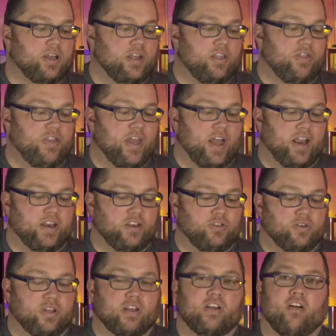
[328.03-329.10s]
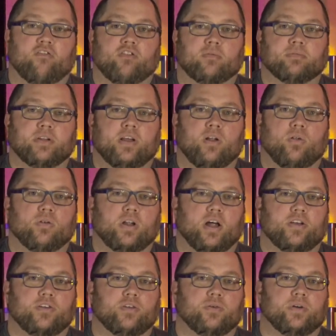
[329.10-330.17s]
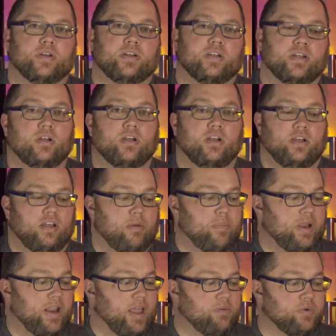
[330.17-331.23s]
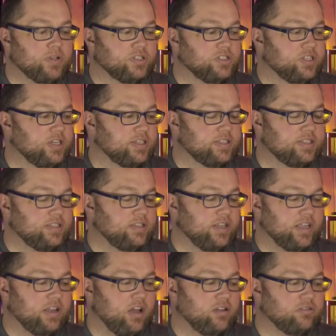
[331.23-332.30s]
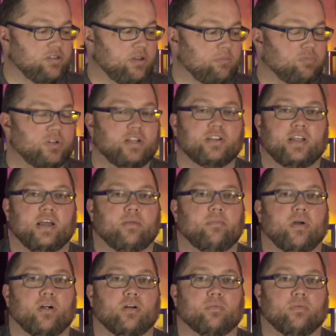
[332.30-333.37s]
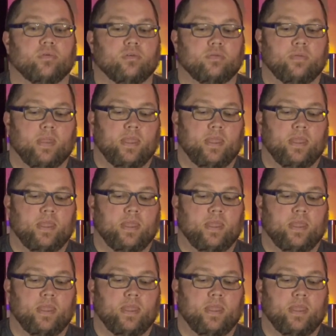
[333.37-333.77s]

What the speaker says: that you can comfortably hold on to it. I mean, it was just like completely unbearable.